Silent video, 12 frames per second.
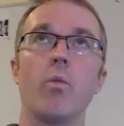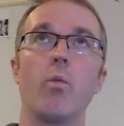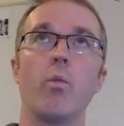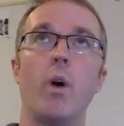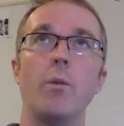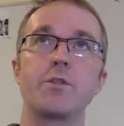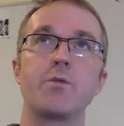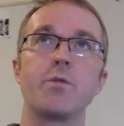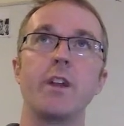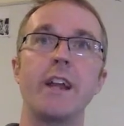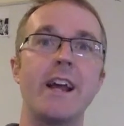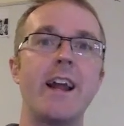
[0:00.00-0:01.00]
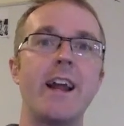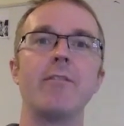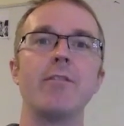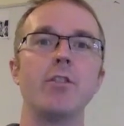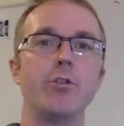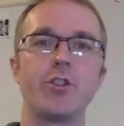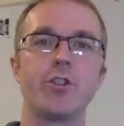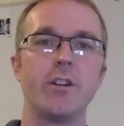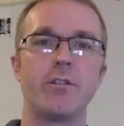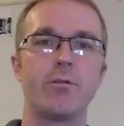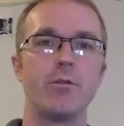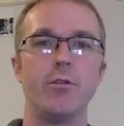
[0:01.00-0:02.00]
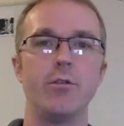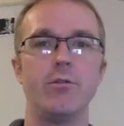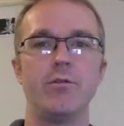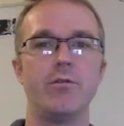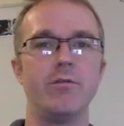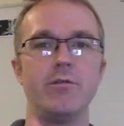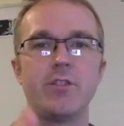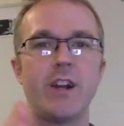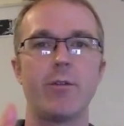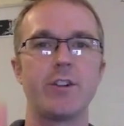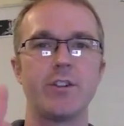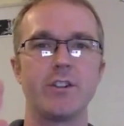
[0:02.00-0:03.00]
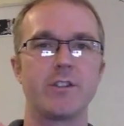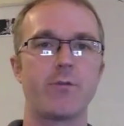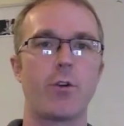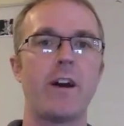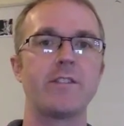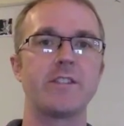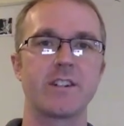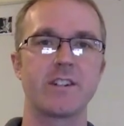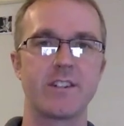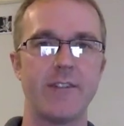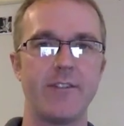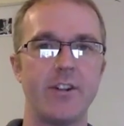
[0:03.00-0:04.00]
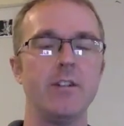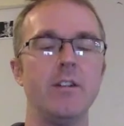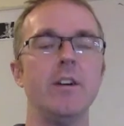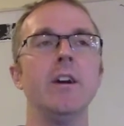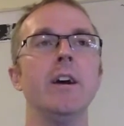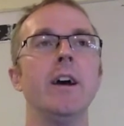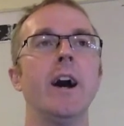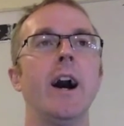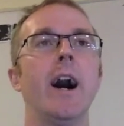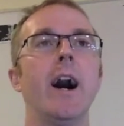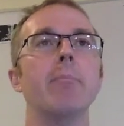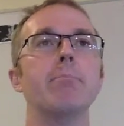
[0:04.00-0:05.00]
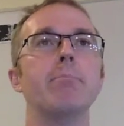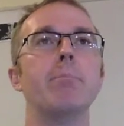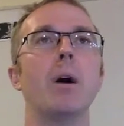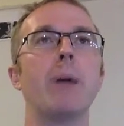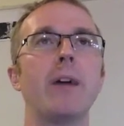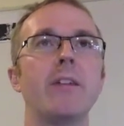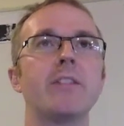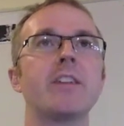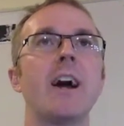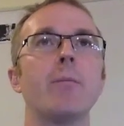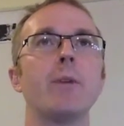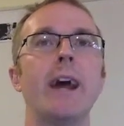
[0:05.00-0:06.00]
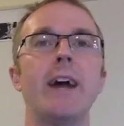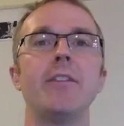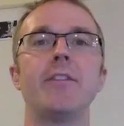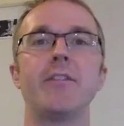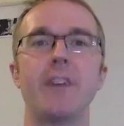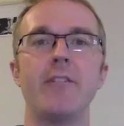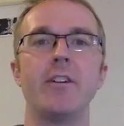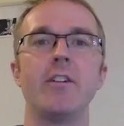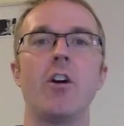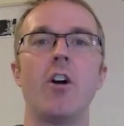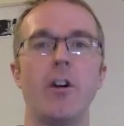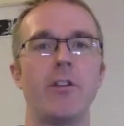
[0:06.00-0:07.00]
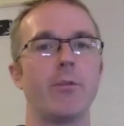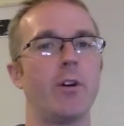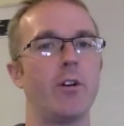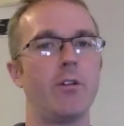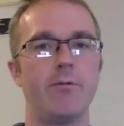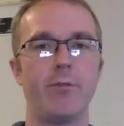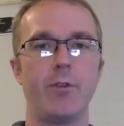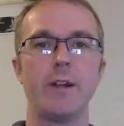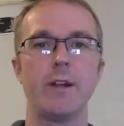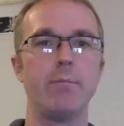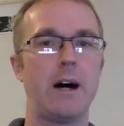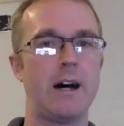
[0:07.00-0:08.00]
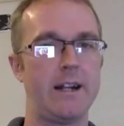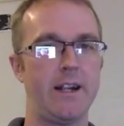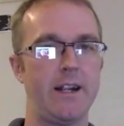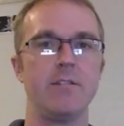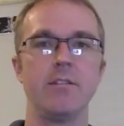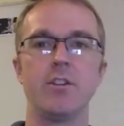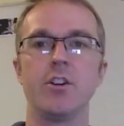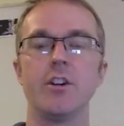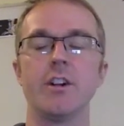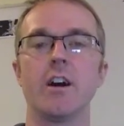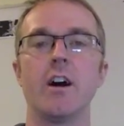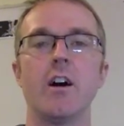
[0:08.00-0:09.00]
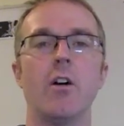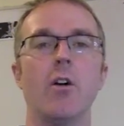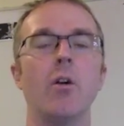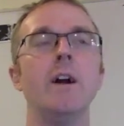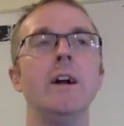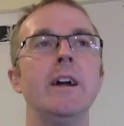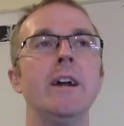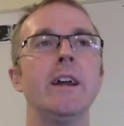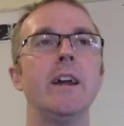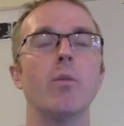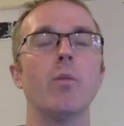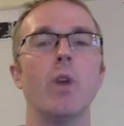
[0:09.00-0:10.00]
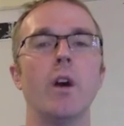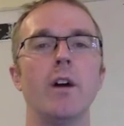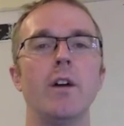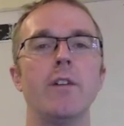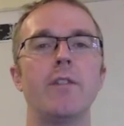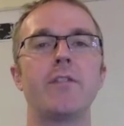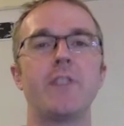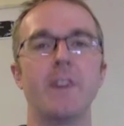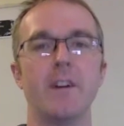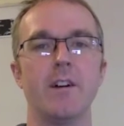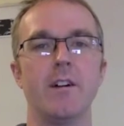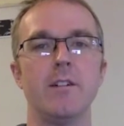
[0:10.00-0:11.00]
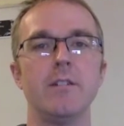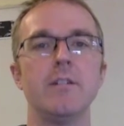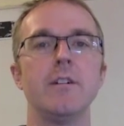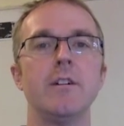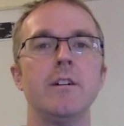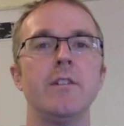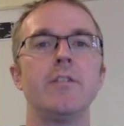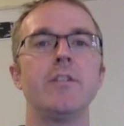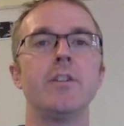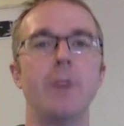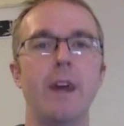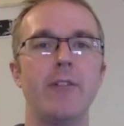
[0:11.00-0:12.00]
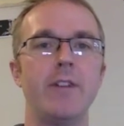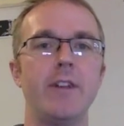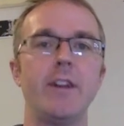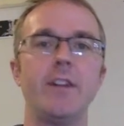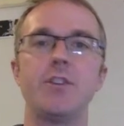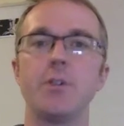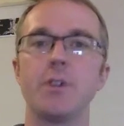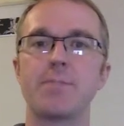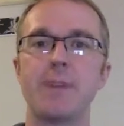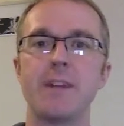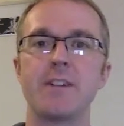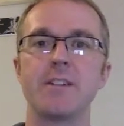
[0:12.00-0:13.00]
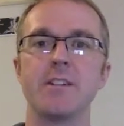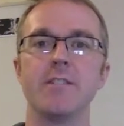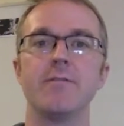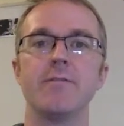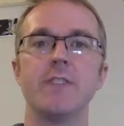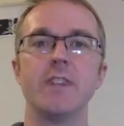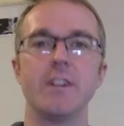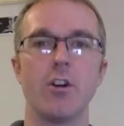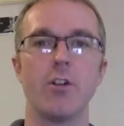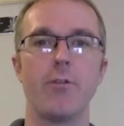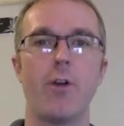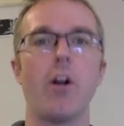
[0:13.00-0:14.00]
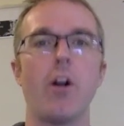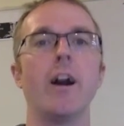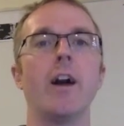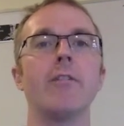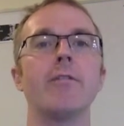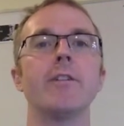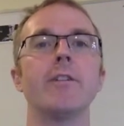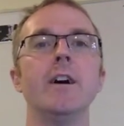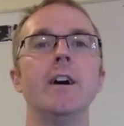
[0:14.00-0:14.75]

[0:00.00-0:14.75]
what was really an evolution through generations four, five, six, seven. Right. Uh, but by the time we had seven on the road, fully embodied, good to go, it was still too heavy, too expensive, didn't go far enough.